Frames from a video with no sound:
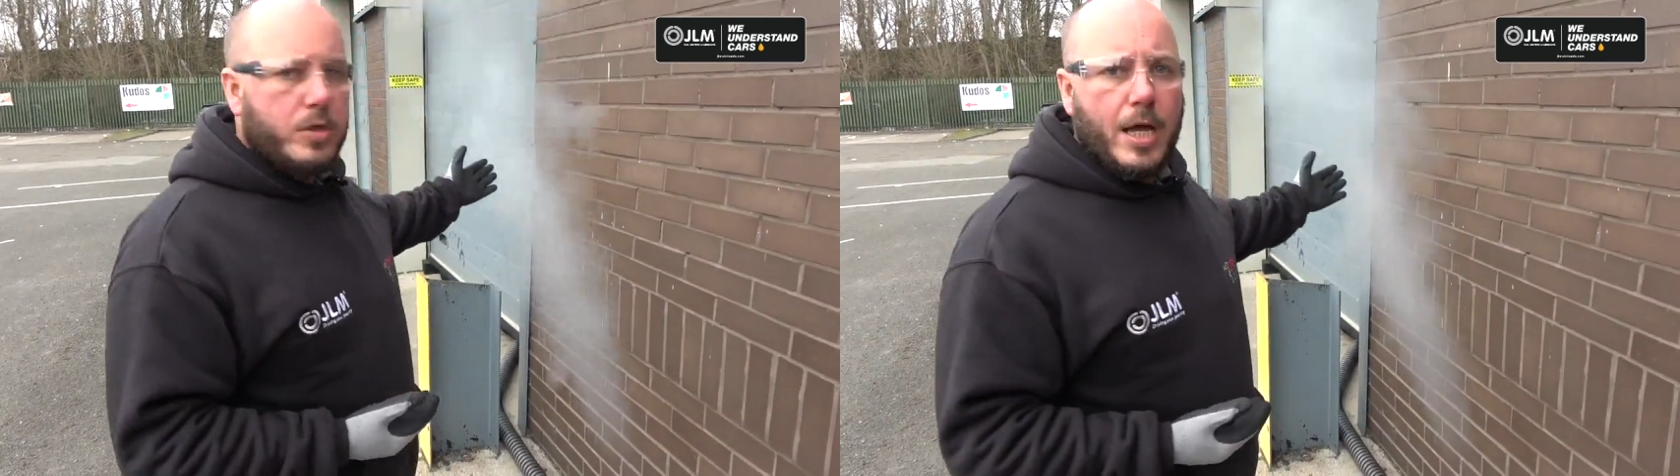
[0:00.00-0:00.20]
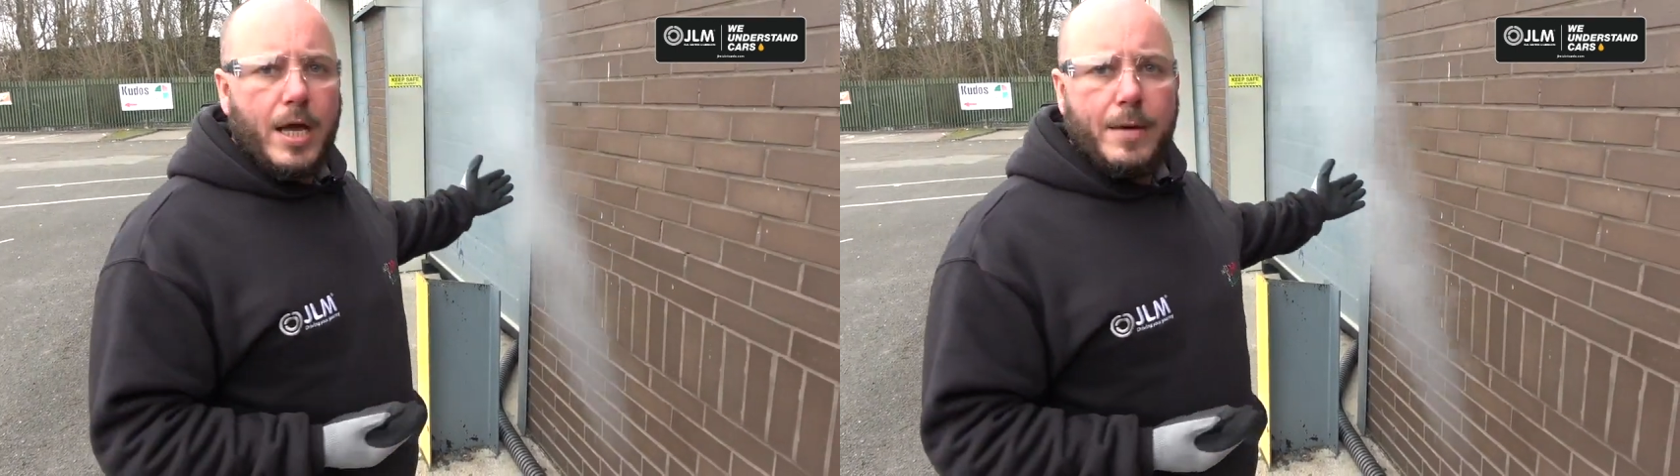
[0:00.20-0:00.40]

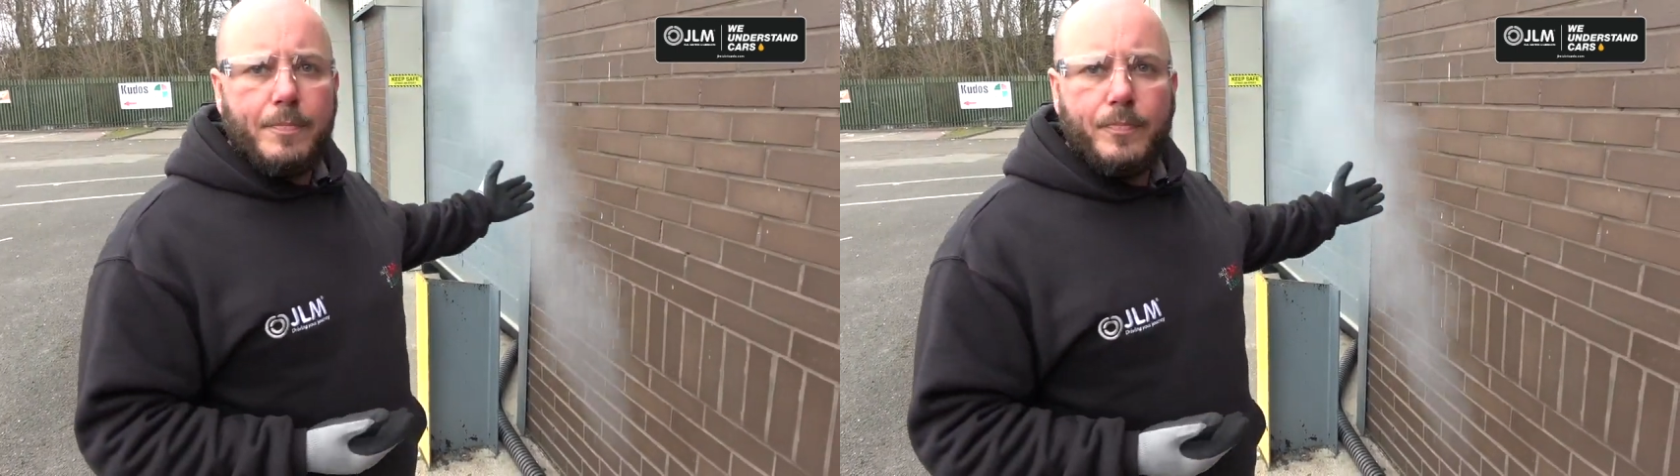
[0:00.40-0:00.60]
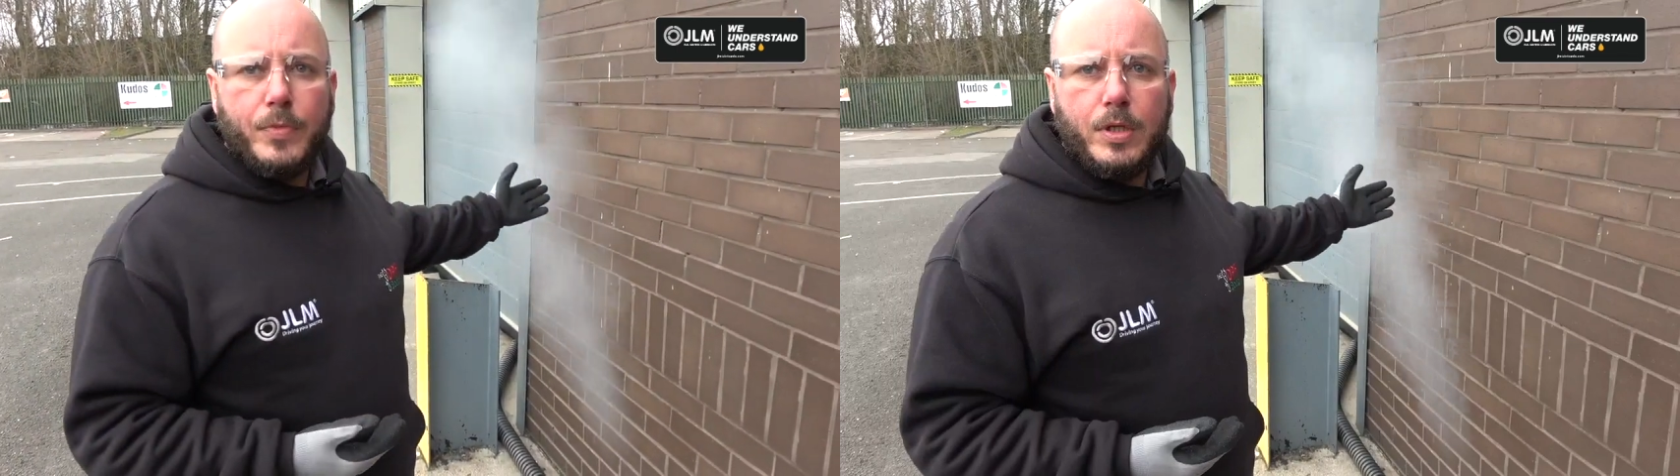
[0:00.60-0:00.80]

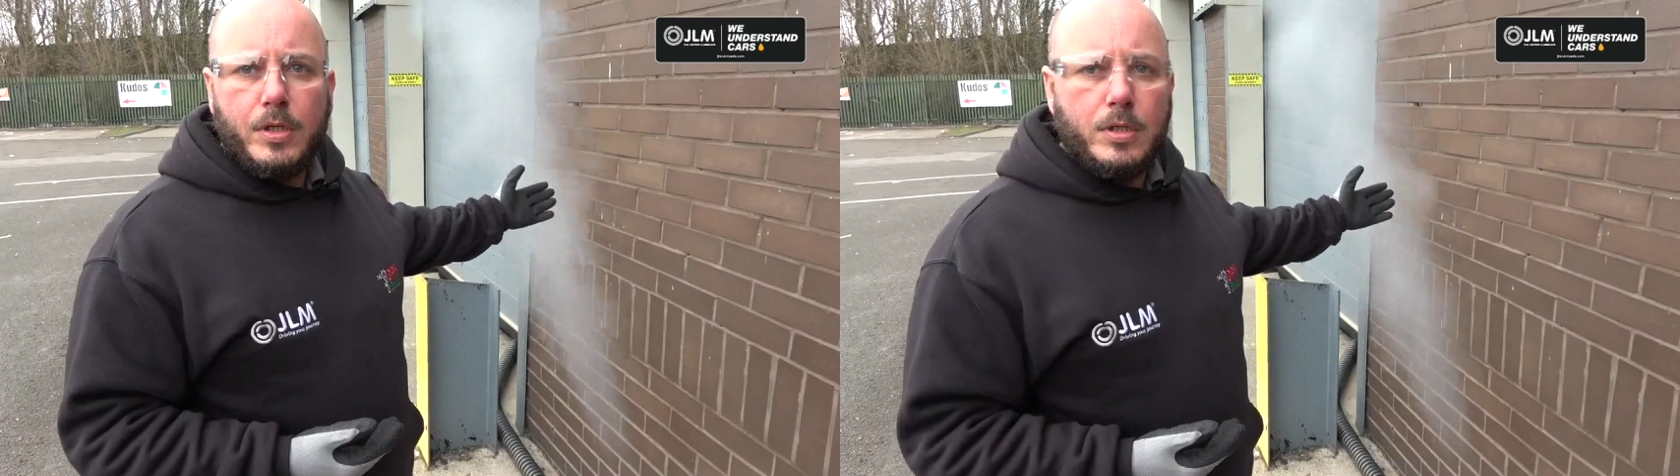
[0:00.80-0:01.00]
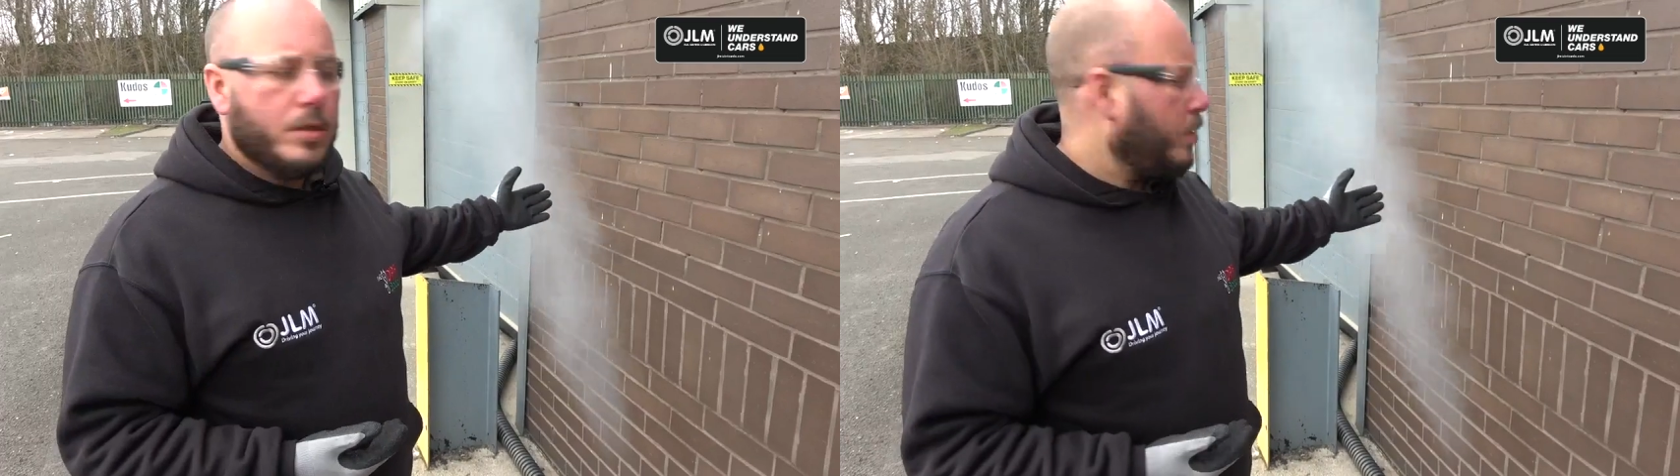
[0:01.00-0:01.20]

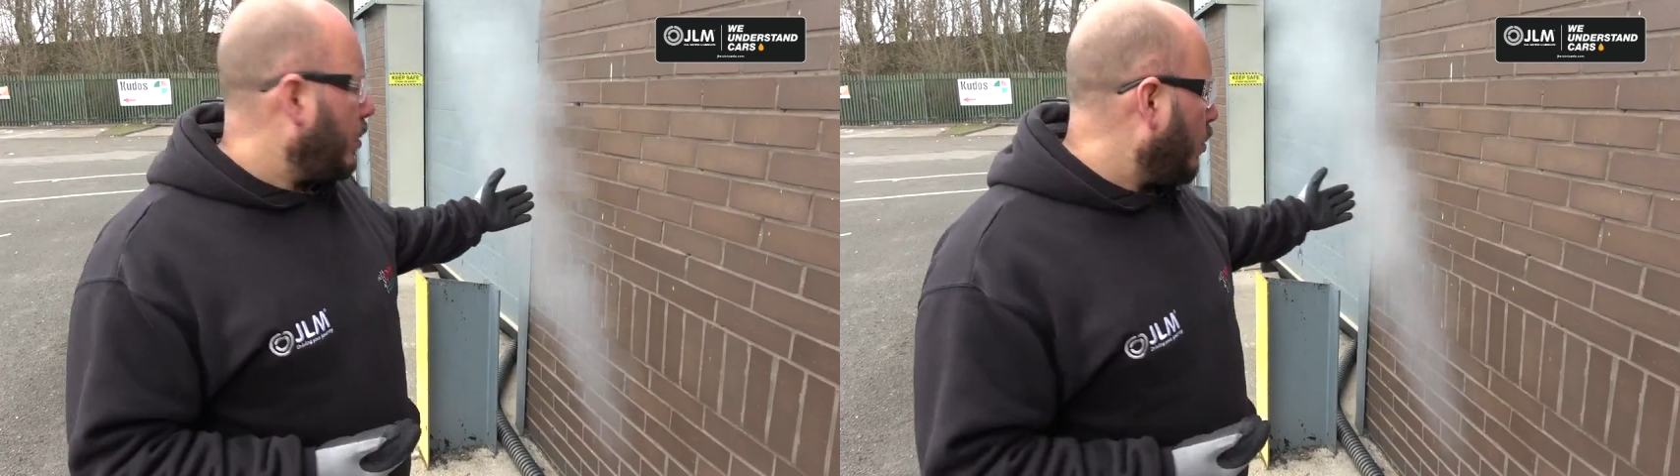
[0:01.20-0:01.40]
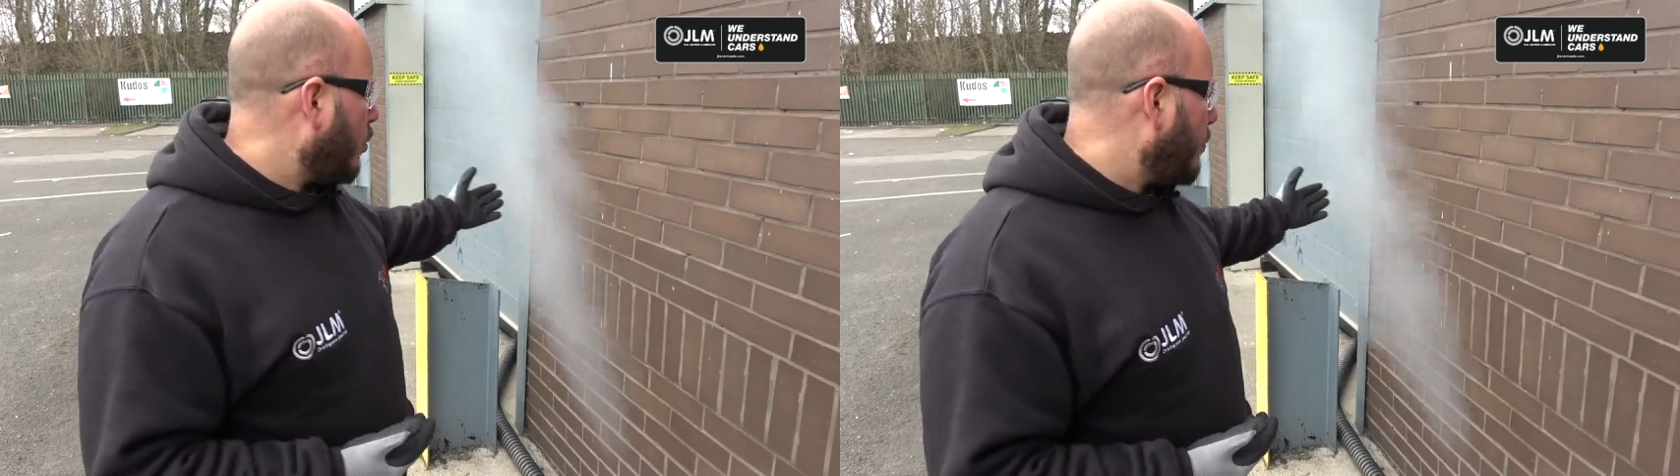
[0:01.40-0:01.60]

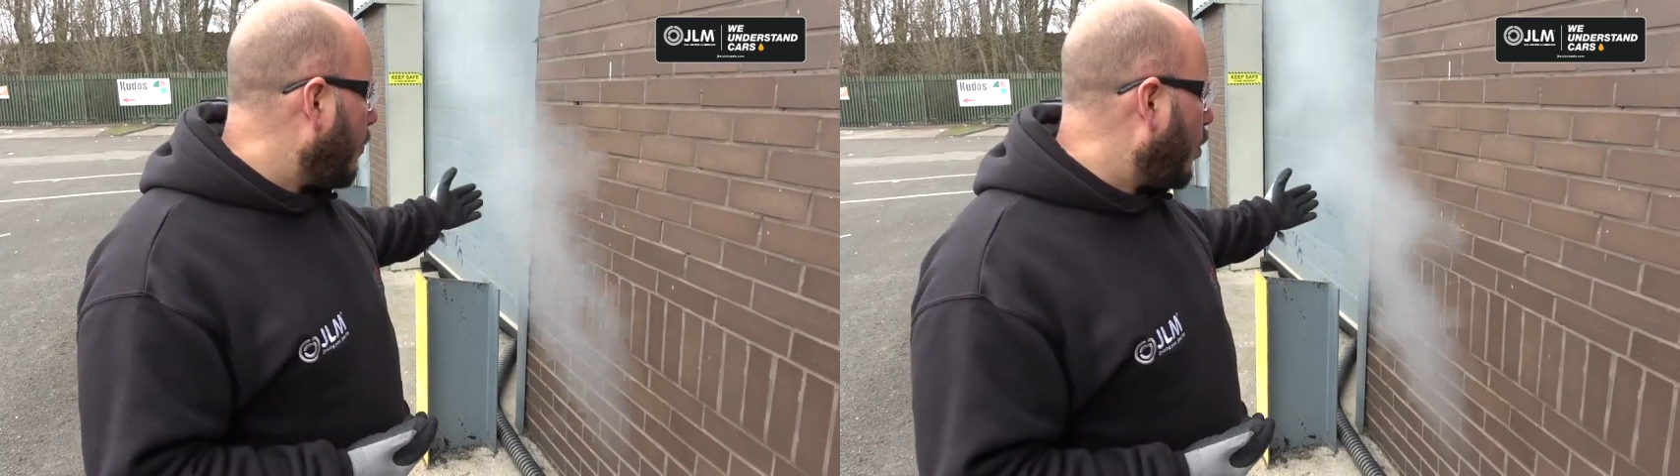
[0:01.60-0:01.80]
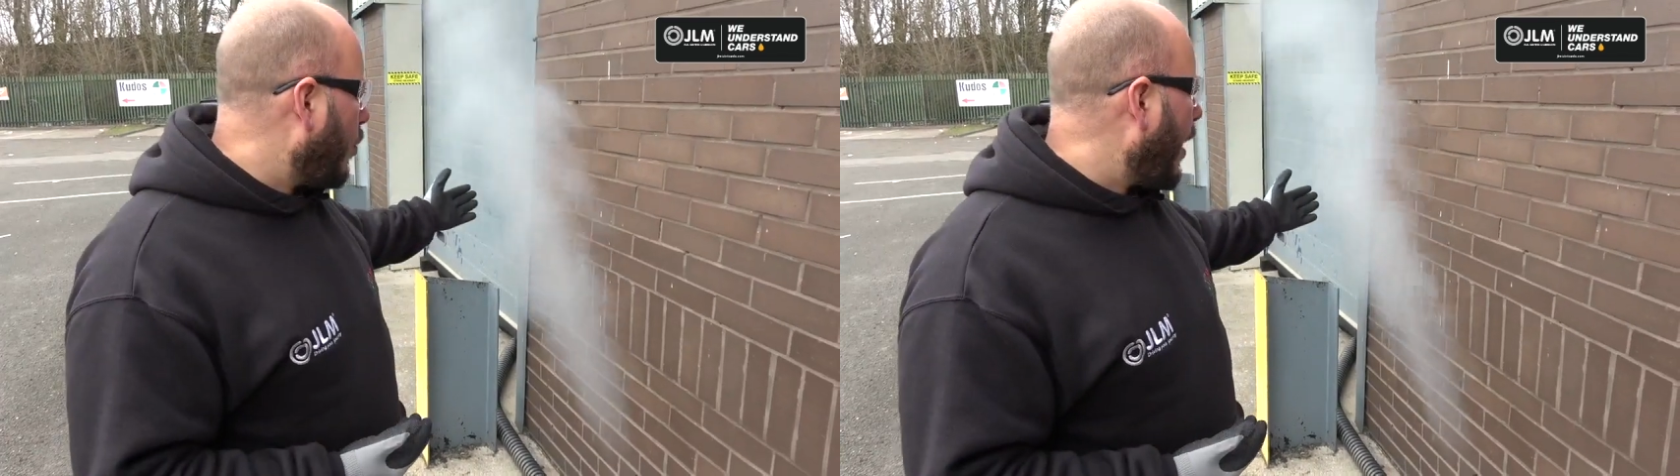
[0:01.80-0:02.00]
smoke